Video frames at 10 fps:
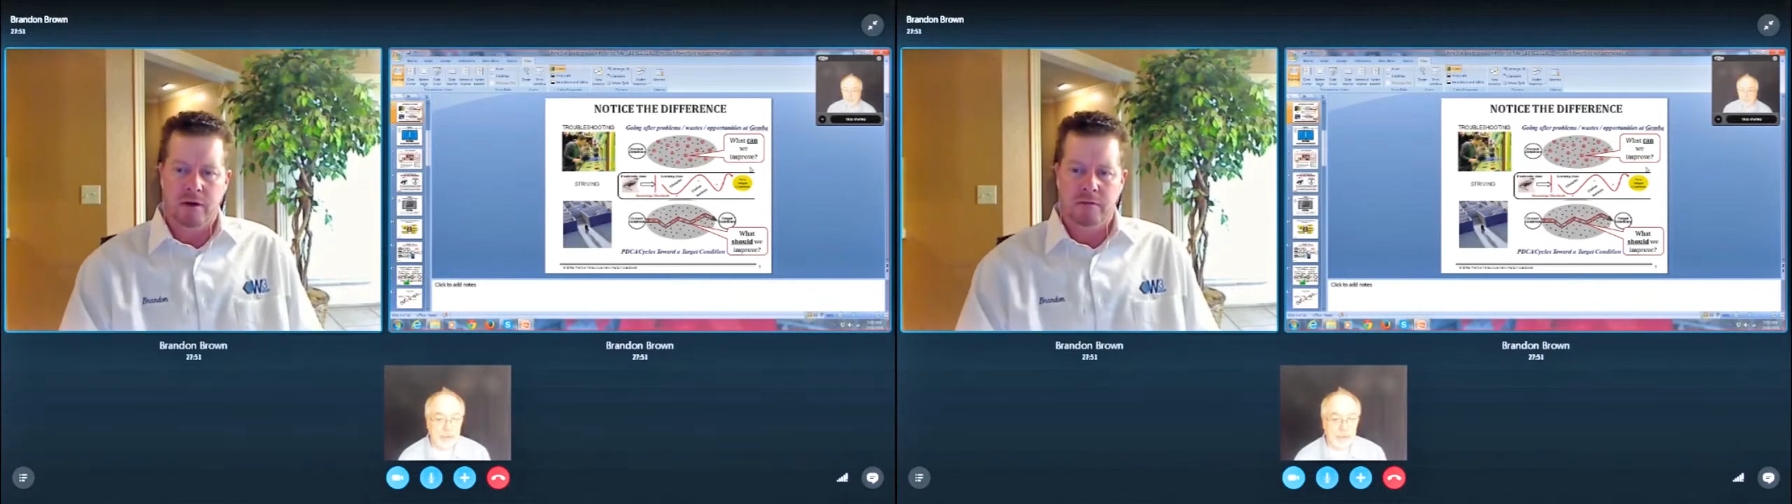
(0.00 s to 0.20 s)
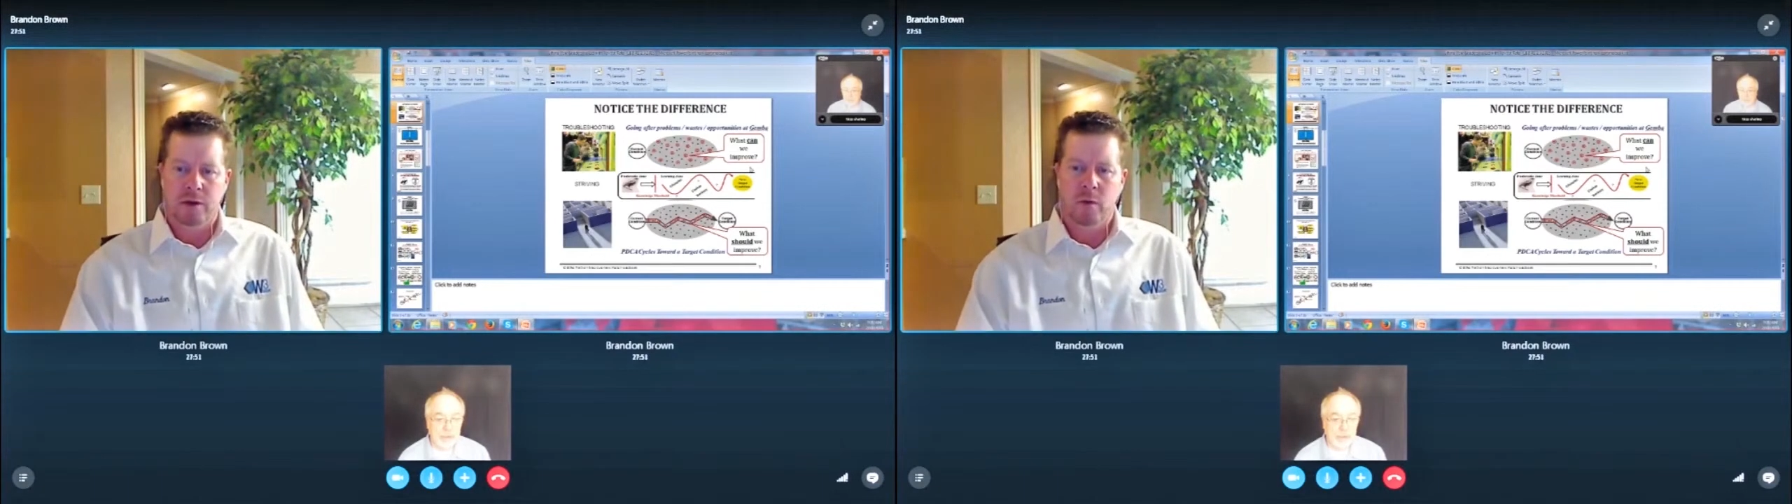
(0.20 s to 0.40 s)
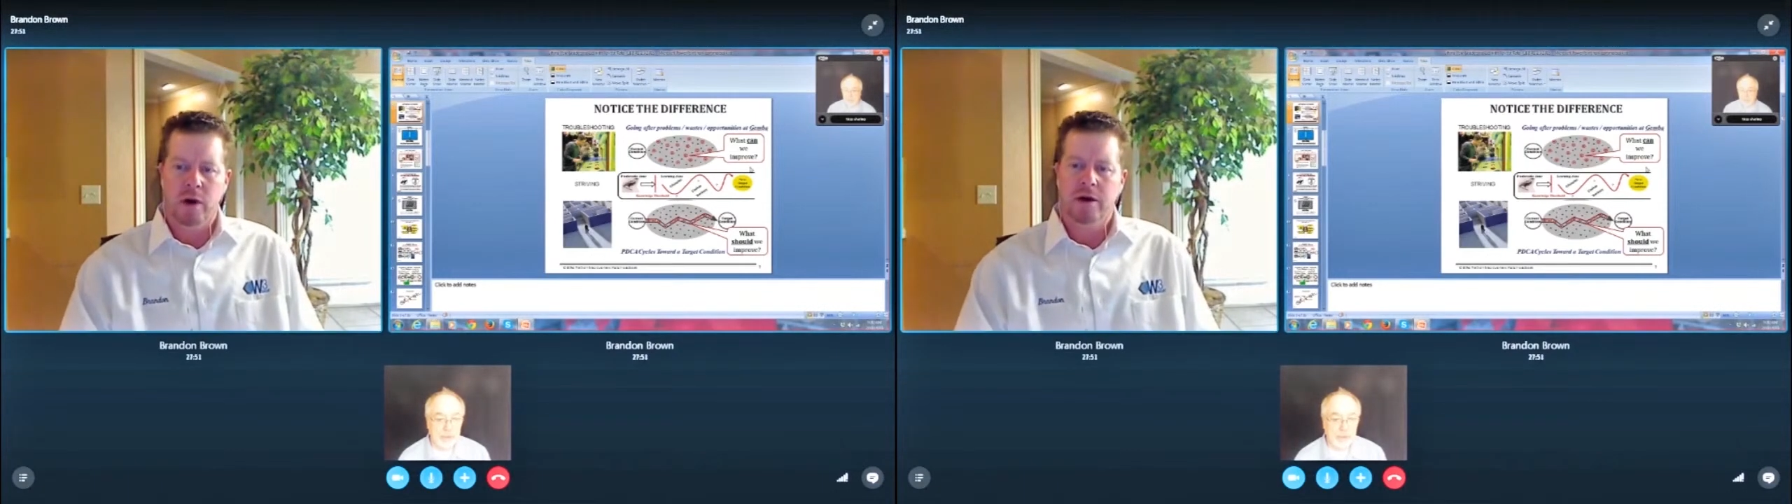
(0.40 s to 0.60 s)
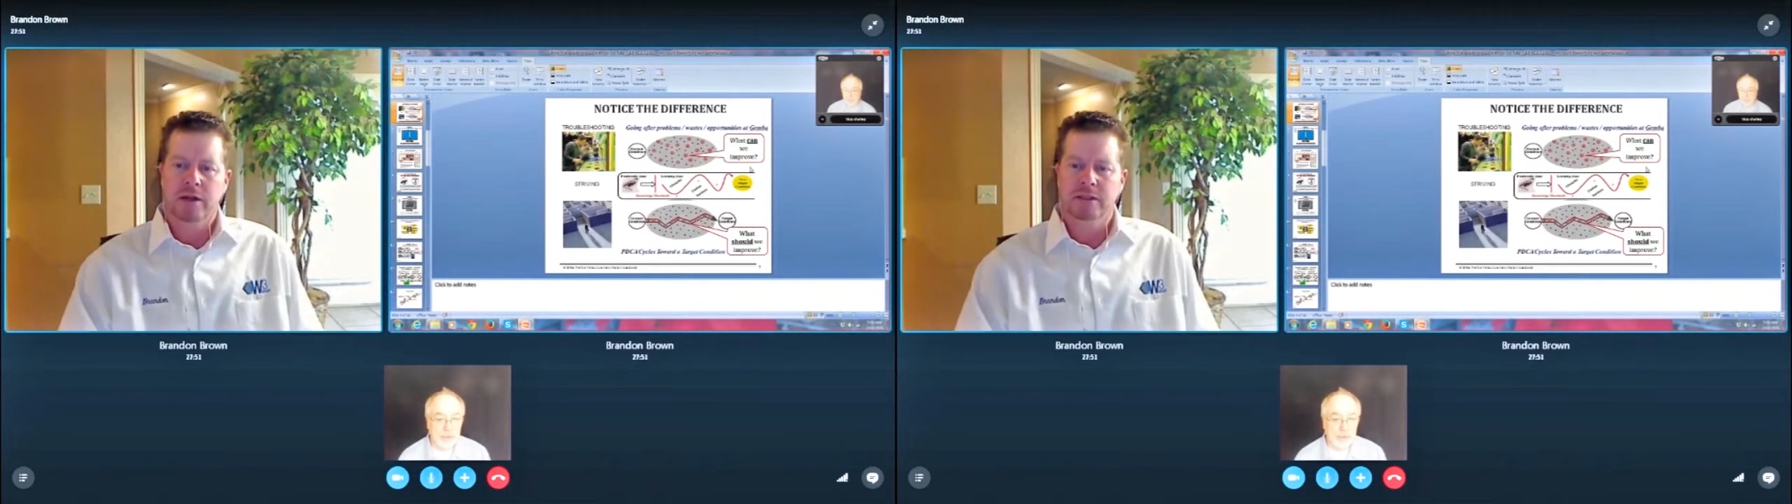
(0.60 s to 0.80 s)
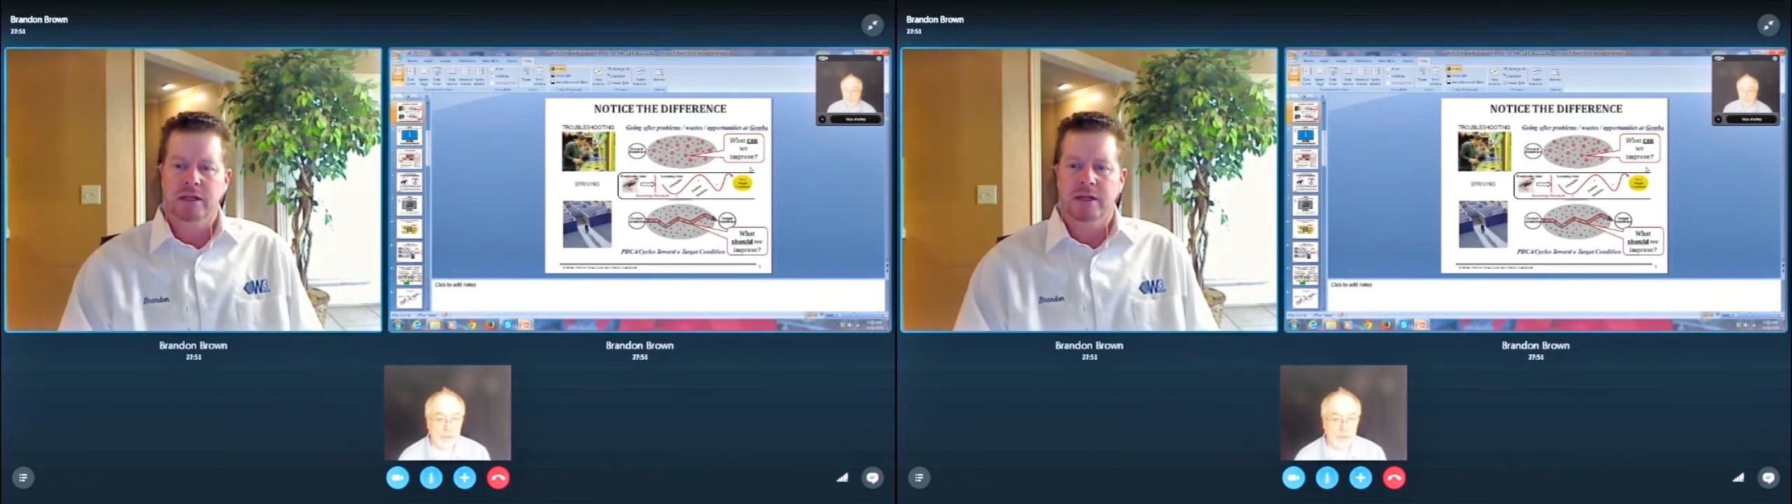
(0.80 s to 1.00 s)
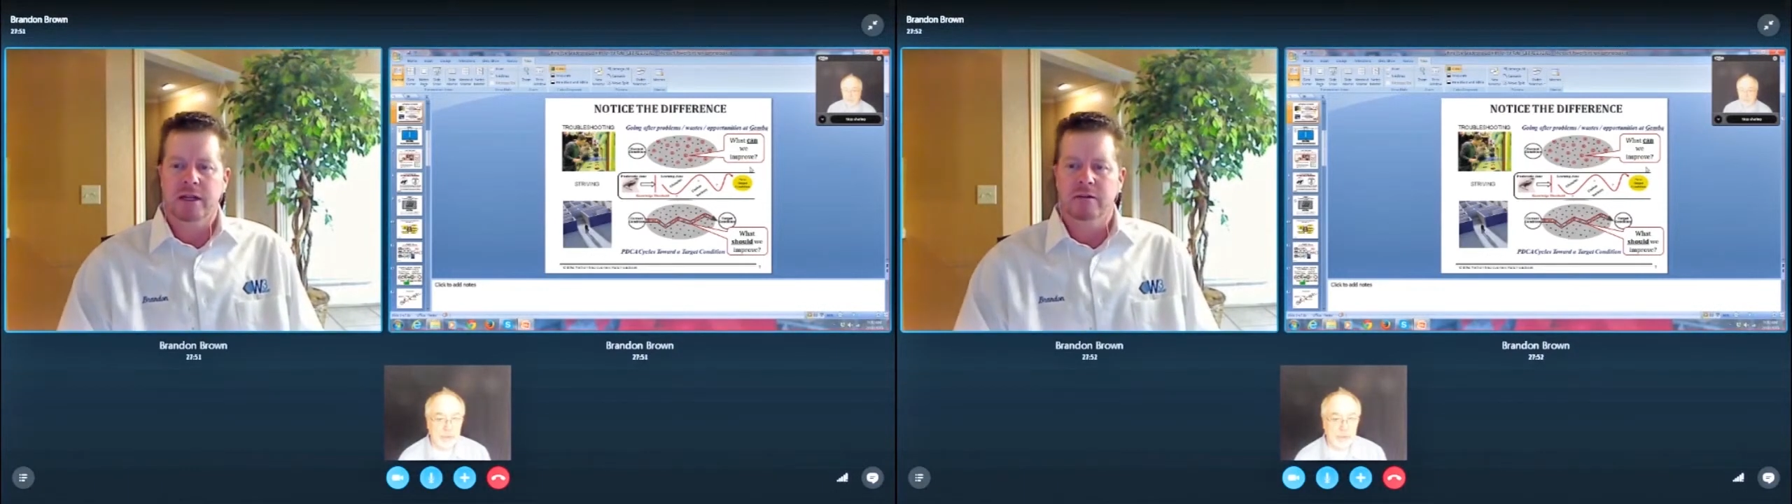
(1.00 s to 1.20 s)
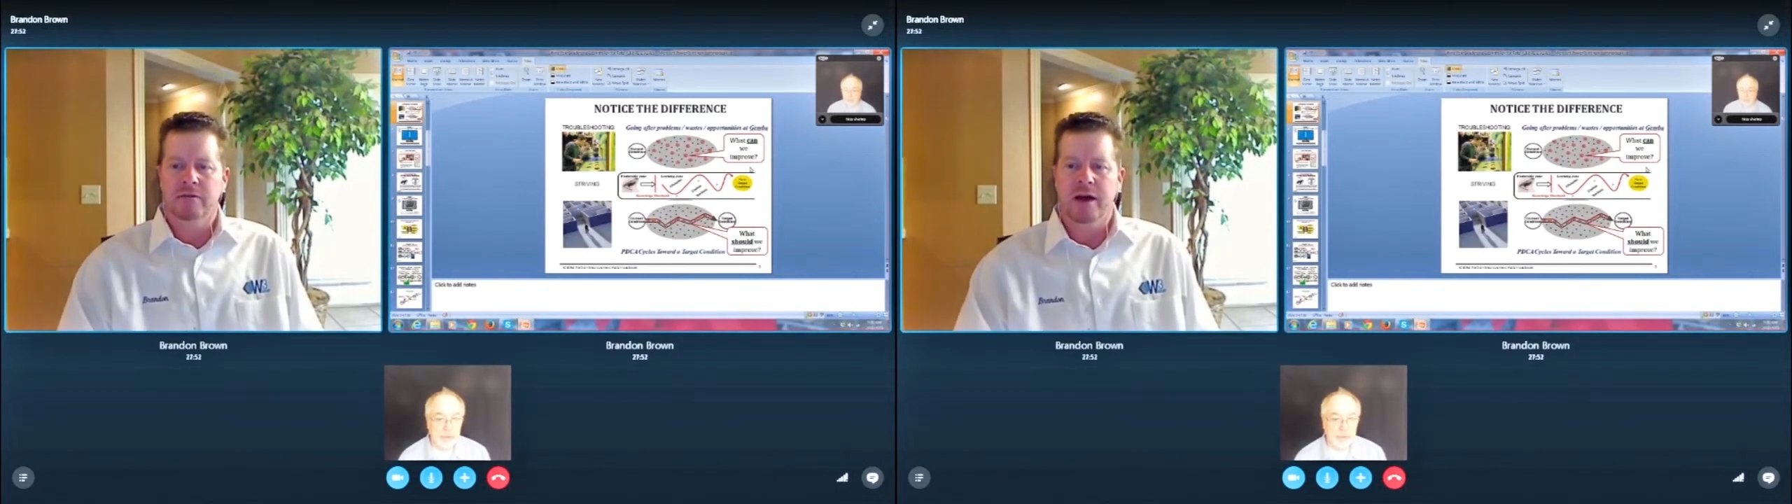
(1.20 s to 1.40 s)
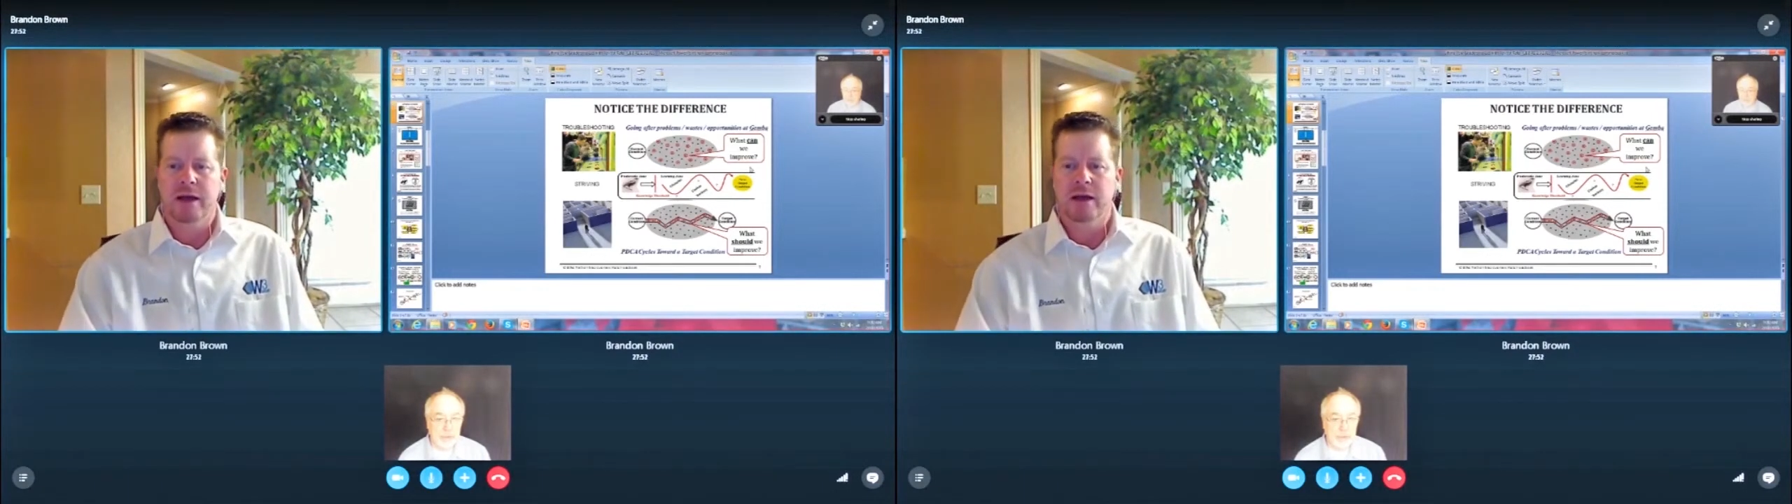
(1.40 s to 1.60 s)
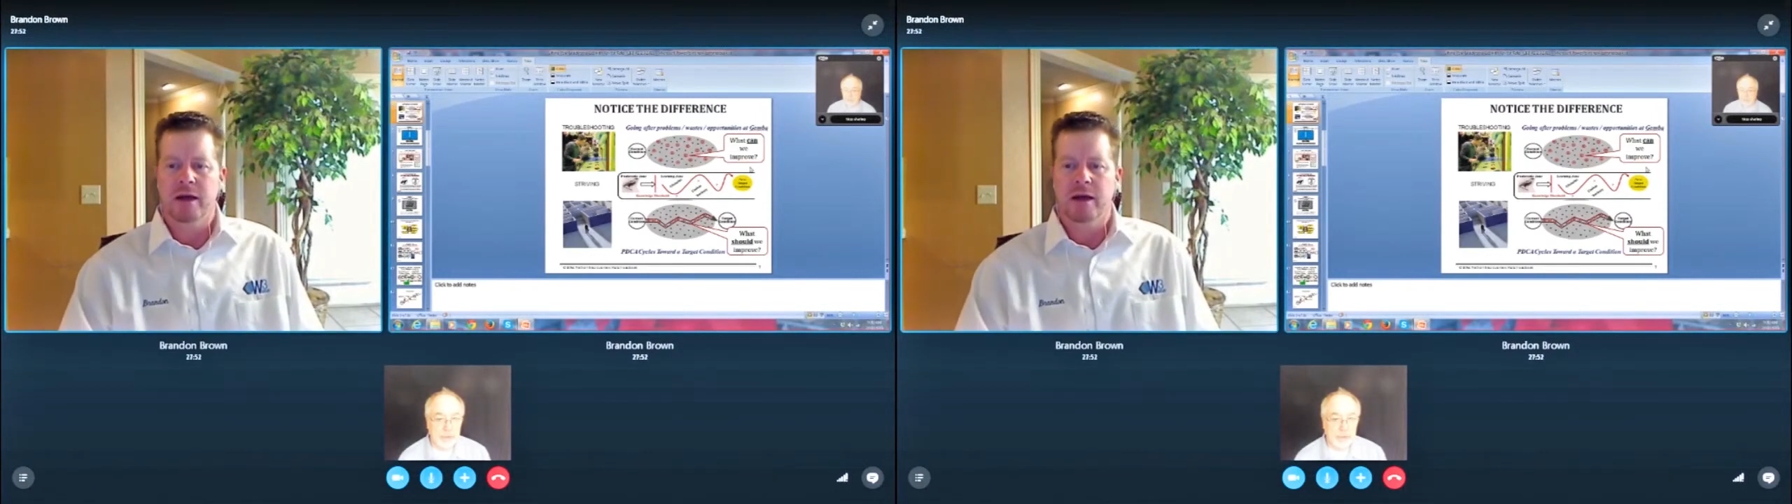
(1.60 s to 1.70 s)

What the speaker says: the awareness and identifying